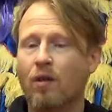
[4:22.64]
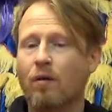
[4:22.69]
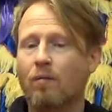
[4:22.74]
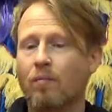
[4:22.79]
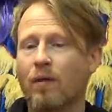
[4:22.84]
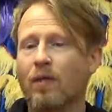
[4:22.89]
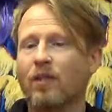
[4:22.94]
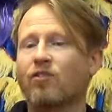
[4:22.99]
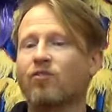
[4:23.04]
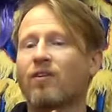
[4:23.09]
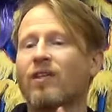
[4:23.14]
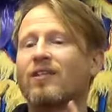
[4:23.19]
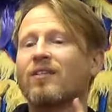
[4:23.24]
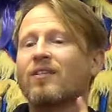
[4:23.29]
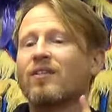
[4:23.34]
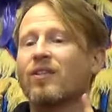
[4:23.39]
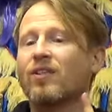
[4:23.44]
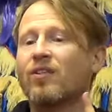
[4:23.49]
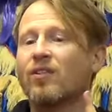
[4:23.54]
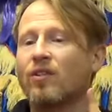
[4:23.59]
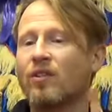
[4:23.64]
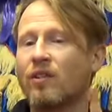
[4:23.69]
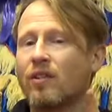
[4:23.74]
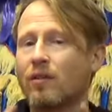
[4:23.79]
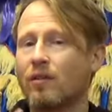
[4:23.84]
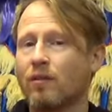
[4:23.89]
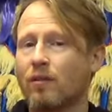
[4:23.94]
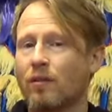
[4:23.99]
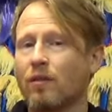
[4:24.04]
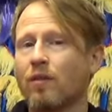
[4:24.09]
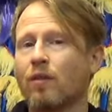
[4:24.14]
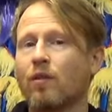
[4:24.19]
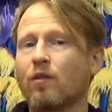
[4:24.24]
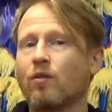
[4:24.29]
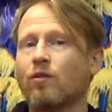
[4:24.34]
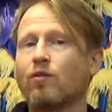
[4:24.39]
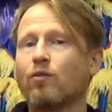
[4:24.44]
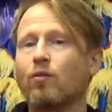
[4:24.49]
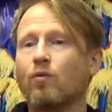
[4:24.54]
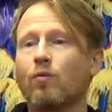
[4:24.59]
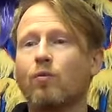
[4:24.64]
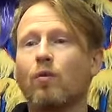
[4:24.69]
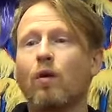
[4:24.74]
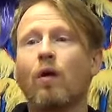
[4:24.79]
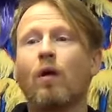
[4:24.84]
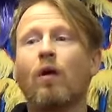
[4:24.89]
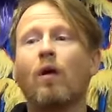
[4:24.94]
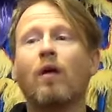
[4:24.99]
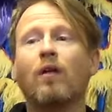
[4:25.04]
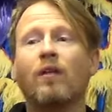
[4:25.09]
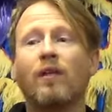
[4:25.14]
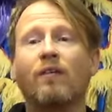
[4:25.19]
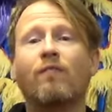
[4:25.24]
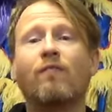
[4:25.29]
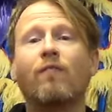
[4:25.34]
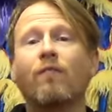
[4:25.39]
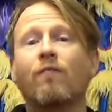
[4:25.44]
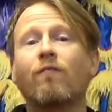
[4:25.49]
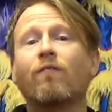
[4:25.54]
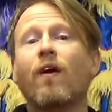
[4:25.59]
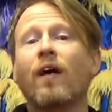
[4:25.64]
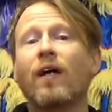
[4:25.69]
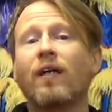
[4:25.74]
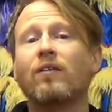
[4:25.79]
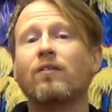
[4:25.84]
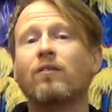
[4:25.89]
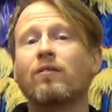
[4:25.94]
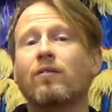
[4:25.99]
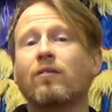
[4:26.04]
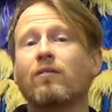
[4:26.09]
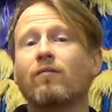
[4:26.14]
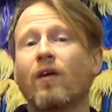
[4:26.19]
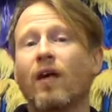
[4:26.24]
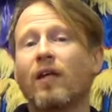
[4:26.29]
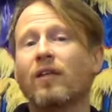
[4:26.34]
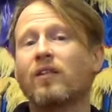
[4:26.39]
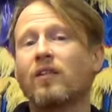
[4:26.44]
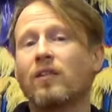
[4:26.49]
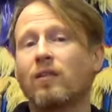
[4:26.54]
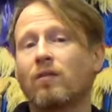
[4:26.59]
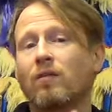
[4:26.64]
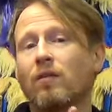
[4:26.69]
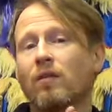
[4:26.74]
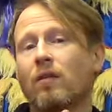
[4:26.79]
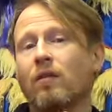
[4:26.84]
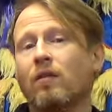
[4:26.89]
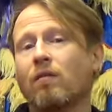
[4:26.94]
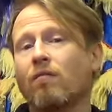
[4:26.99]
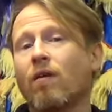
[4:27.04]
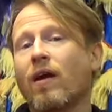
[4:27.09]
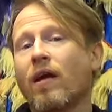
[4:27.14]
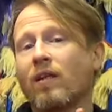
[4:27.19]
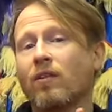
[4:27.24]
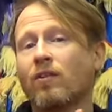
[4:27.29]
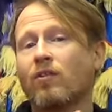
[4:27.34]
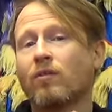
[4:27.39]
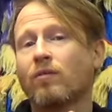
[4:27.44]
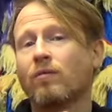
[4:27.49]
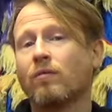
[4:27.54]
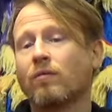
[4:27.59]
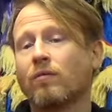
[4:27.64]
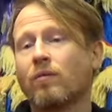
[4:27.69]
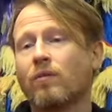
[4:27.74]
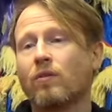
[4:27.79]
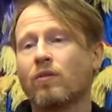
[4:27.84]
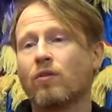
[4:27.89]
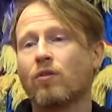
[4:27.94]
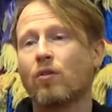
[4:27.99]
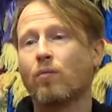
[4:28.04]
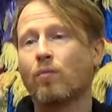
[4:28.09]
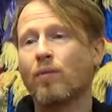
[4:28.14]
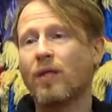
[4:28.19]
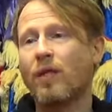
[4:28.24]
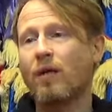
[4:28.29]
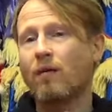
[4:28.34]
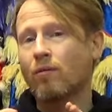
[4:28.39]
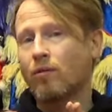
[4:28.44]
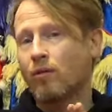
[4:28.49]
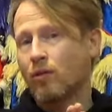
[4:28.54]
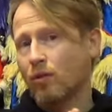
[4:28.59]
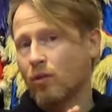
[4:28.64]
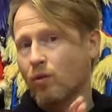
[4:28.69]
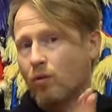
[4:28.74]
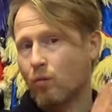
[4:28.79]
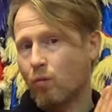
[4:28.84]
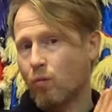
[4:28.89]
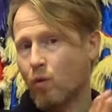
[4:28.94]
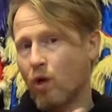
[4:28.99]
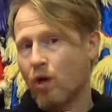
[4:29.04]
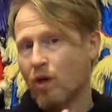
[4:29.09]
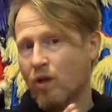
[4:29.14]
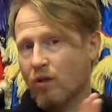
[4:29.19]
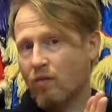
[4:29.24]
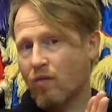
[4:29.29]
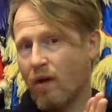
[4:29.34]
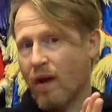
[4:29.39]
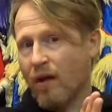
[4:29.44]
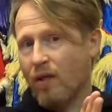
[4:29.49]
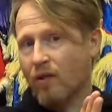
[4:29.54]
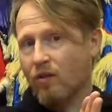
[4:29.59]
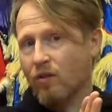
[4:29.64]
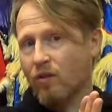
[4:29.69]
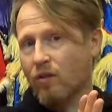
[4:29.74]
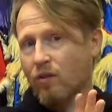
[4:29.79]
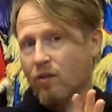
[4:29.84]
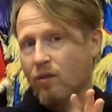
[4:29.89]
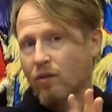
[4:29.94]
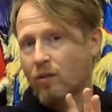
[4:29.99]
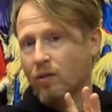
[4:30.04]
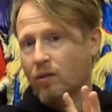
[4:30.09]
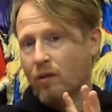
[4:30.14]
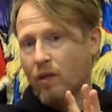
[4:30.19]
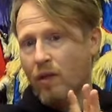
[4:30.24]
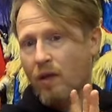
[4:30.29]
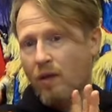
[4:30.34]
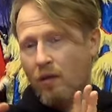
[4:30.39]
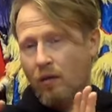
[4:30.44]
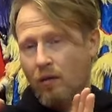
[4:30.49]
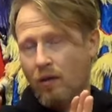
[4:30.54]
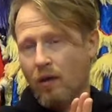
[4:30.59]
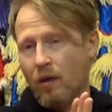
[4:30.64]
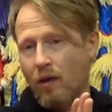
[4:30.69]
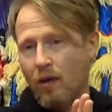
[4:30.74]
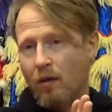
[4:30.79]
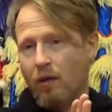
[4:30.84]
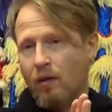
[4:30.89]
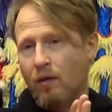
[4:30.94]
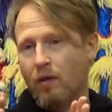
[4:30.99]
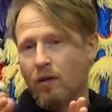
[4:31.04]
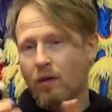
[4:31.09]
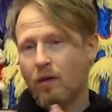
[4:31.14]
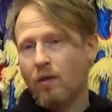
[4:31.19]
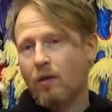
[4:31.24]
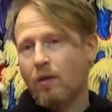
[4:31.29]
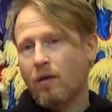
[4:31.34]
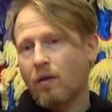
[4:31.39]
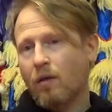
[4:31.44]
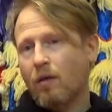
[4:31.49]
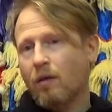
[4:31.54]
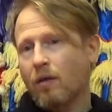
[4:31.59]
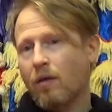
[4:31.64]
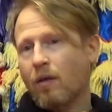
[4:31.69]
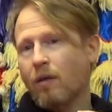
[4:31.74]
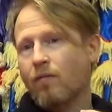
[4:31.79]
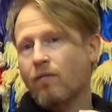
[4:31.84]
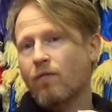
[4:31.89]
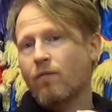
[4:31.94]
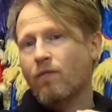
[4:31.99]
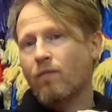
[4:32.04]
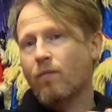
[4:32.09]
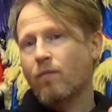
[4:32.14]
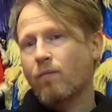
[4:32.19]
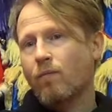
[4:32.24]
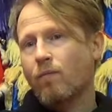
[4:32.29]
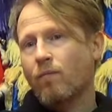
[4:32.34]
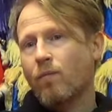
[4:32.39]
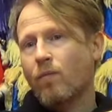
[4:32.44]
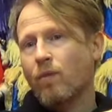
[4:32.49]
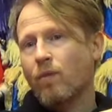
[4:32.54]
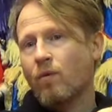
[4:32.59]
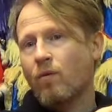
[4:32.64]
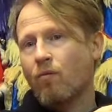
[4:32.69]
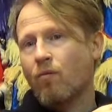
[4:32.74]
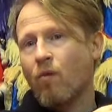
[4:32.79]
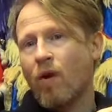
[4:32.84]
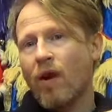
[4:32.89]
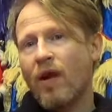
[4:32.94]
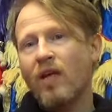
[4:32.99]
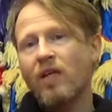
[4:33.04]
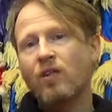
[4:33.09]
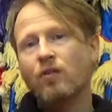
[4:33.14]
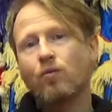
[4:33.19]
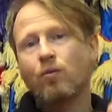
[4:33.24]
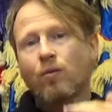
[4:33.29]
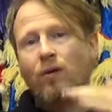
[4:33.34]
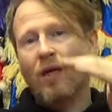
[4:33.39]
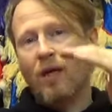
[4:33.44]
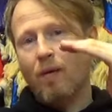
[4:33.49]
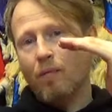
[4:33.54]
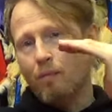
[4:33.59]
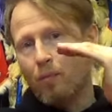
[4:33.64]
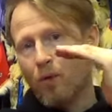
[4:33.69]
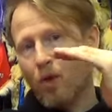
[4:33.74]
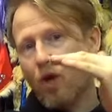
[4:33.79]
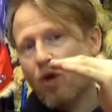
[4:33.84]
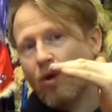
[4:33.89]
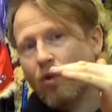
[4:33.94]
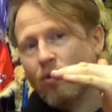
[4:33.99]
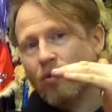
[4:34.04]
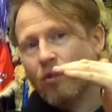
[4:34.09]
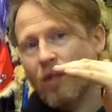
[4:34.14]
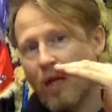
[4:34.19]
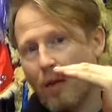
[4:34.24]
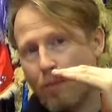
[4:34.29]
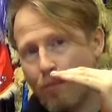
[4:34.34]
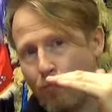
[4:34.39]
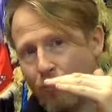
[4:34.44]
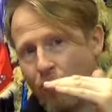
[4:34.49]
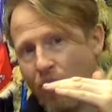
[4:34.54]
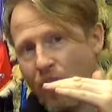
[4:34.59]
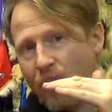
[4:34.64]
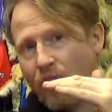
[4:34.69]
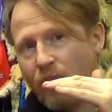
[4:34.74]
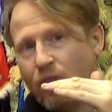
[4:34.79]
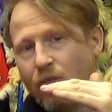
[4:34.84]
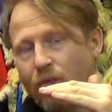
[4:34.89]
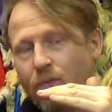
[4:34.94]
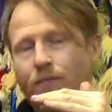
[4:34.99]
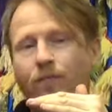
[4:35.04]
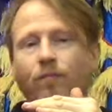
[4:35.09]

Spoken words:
by transitioning to a different fighting range. So being able to work the range, and if the range were like blocks, like bricks,